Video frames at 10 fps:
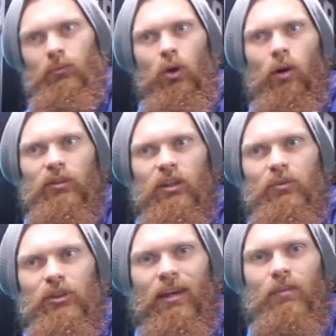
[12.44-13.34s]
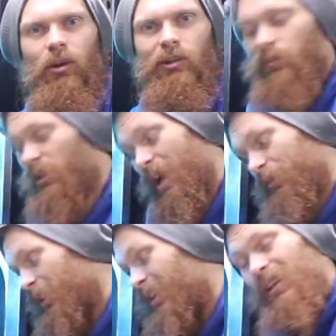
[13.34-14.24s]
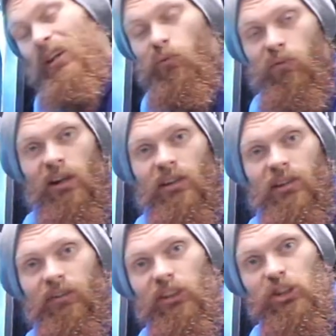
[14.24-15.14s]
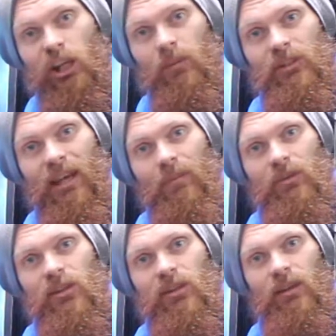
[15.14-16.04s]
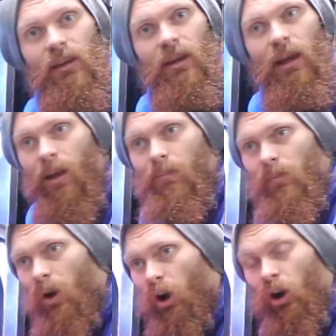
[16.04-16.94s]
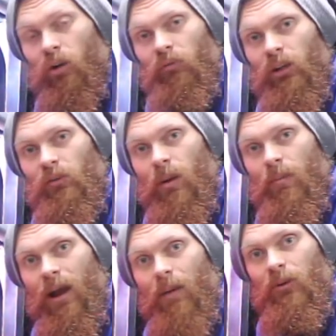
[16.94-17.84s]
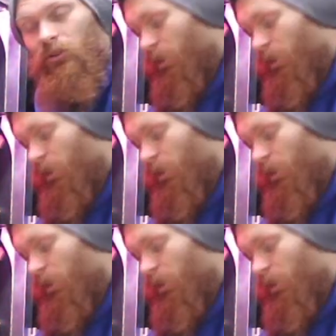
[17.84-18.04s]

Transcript: obviously I'm standing by some taps, relatively cheap taps. I can't really remember how much they